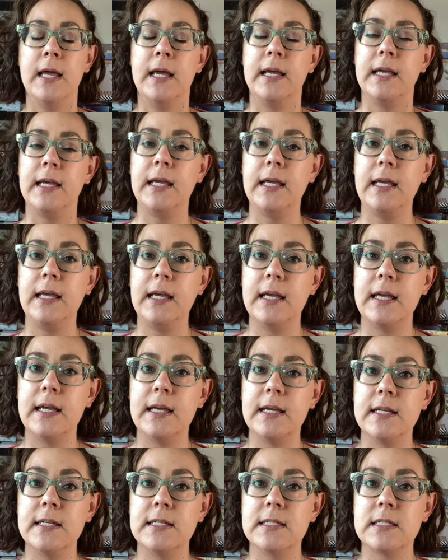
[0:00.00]
He
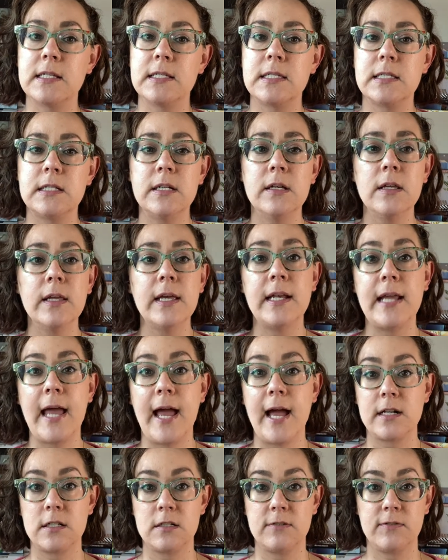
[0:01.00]
is still an
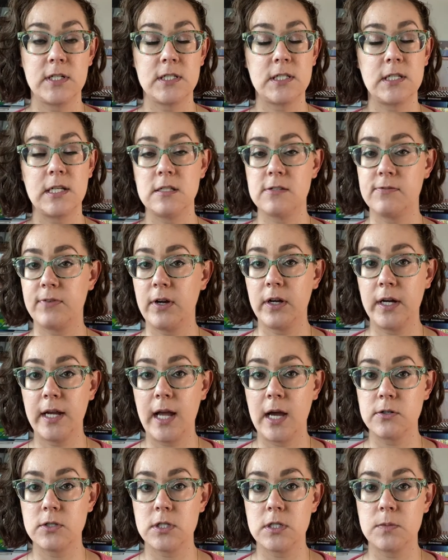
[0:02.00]
activist. He's very
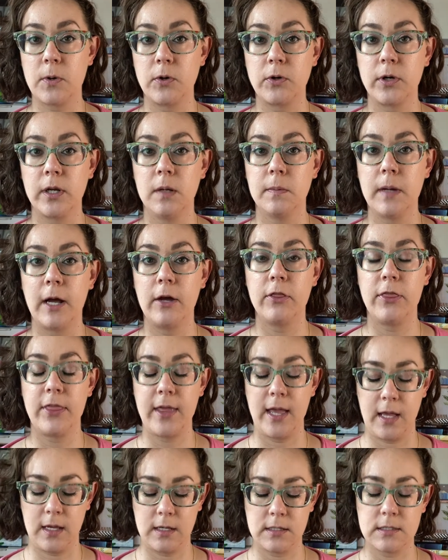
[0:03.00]
outspoken about
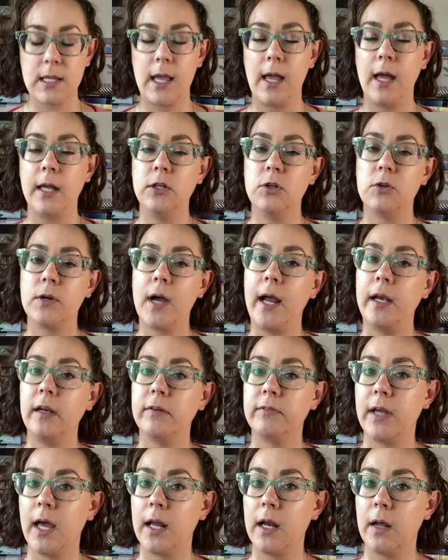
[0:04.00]
things, and you kind
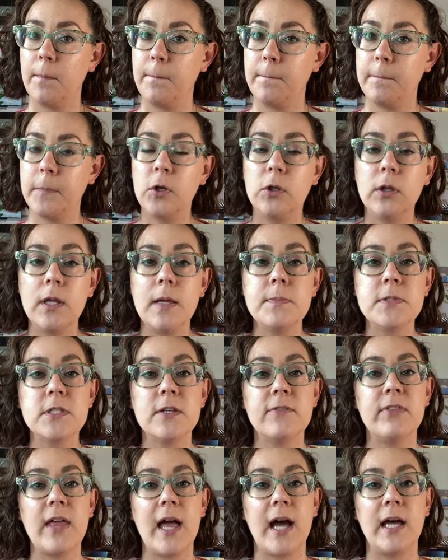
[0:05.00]
of get a glimpse
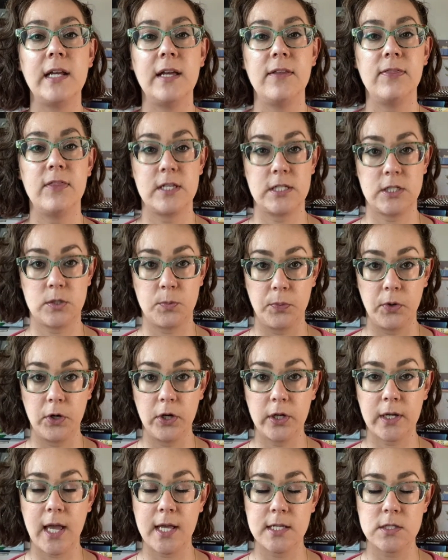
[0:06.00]
of that in this
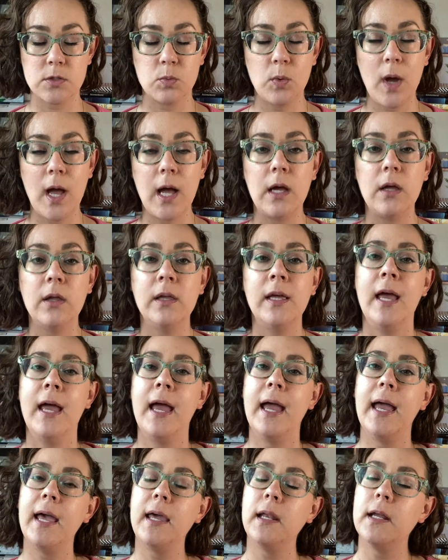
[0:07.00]
book as well.
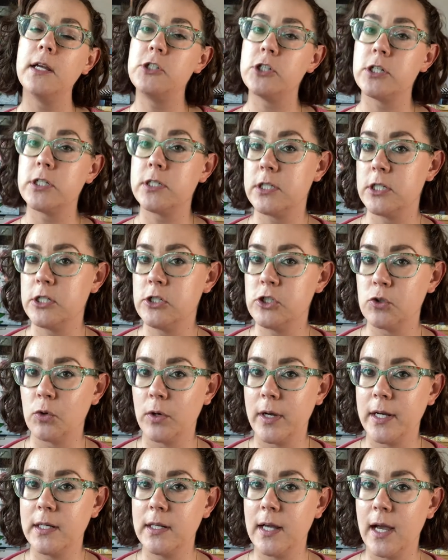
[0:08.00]
And I just
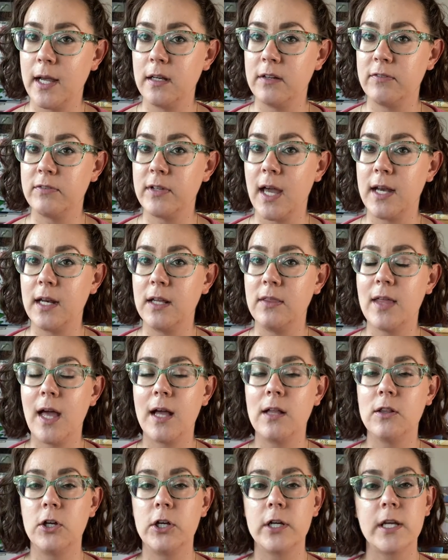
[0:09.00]
enjoyed kind of getting
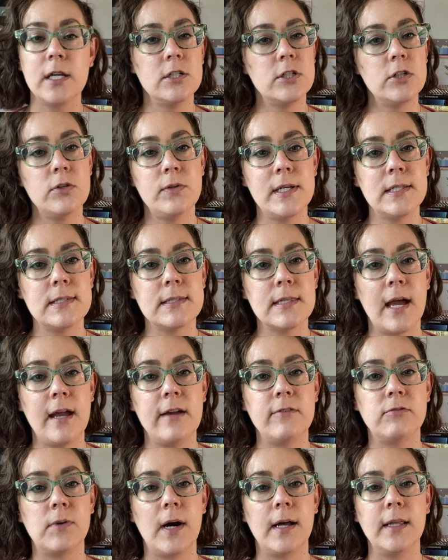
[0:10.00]
that look into his
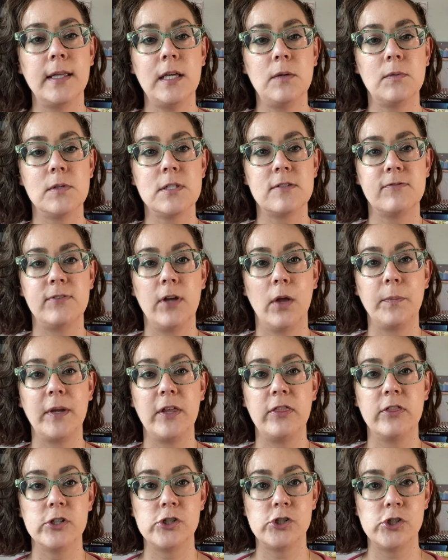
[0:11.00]
life while he was
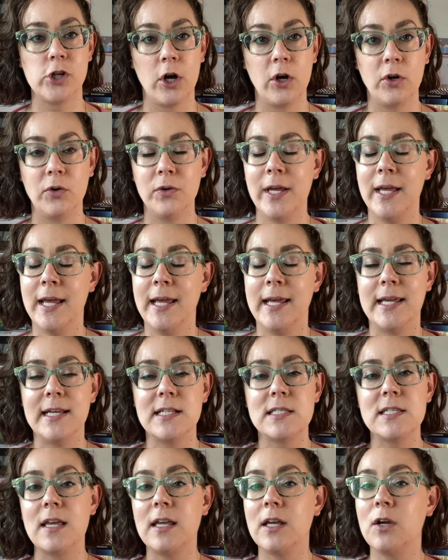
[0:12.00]
filming the show.
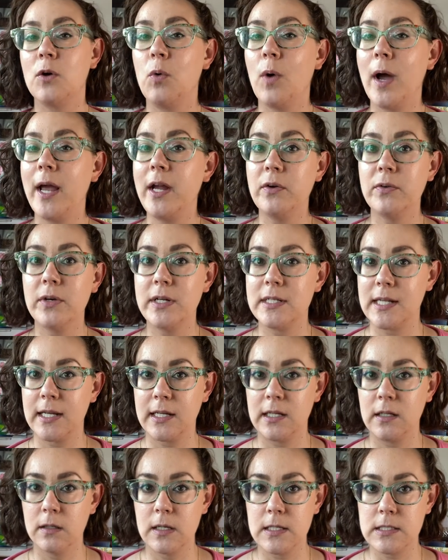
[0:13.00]
It's a quite
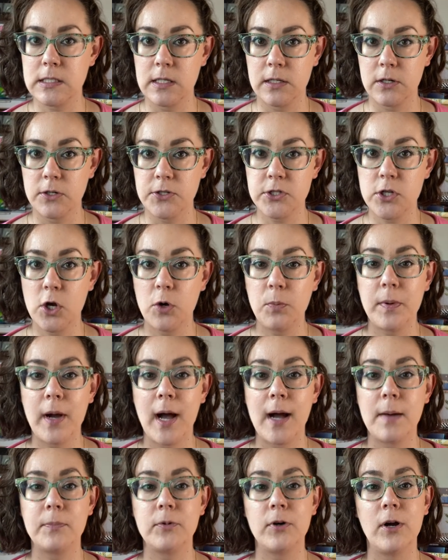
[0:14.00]
ridiculous little soap
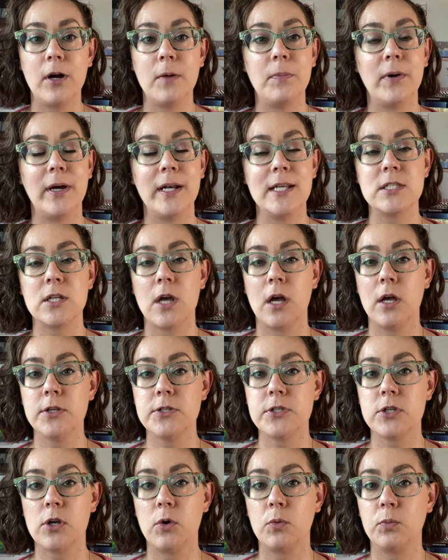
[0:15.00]
opera, but it's
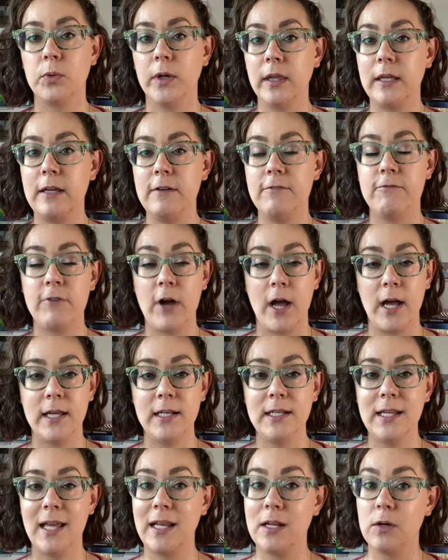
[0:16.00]
also really
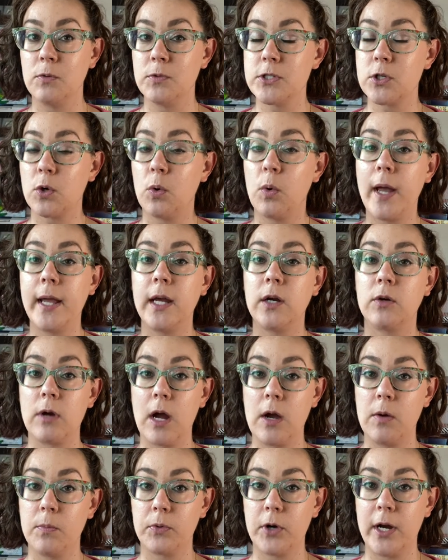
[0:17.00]
fun, and it was quite
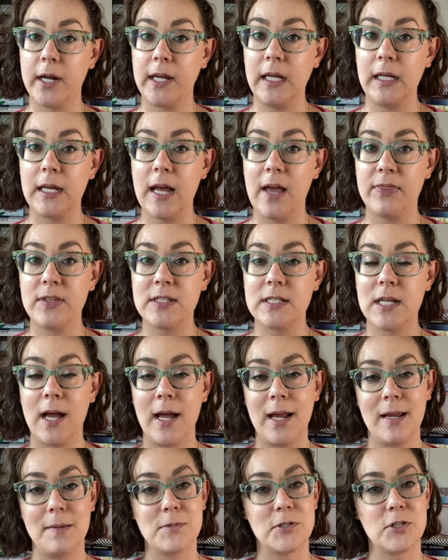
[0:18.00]
groundbreaking at the
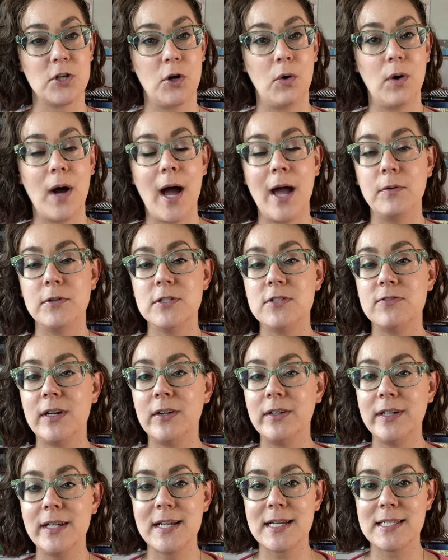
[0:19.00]
time. So I was
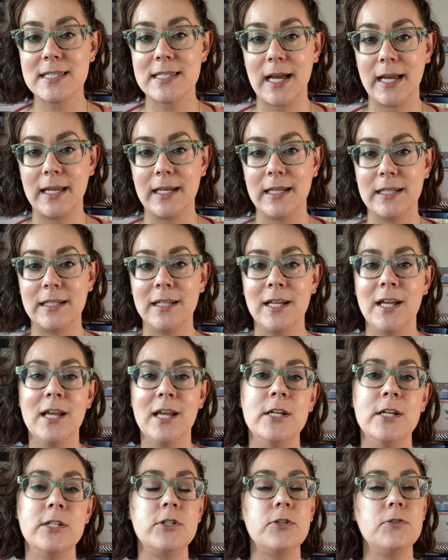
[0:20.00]
very excited
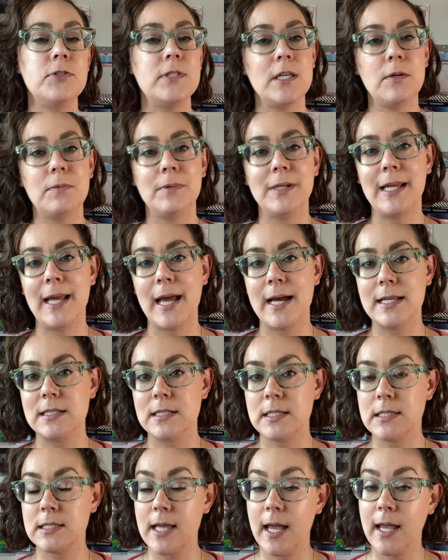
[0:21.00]
to see what he had
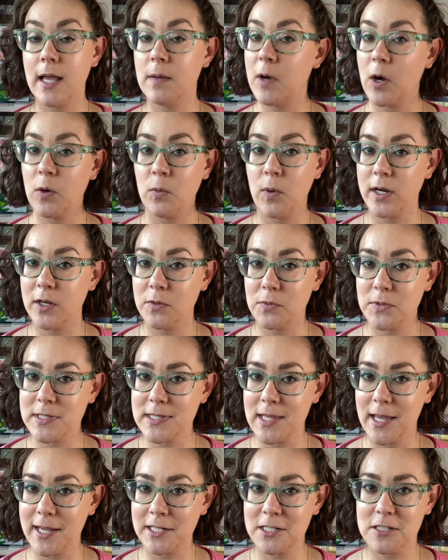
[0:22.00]
to say about what it
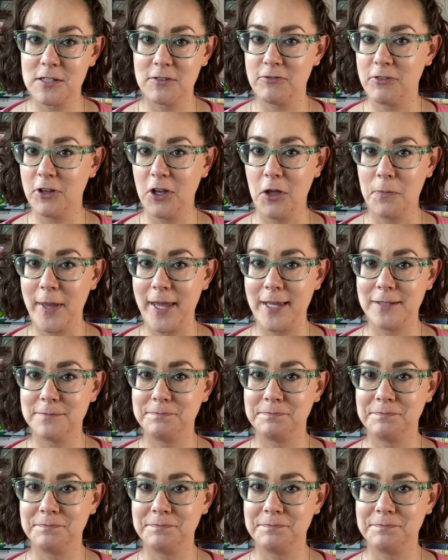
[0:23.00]
was like to film it.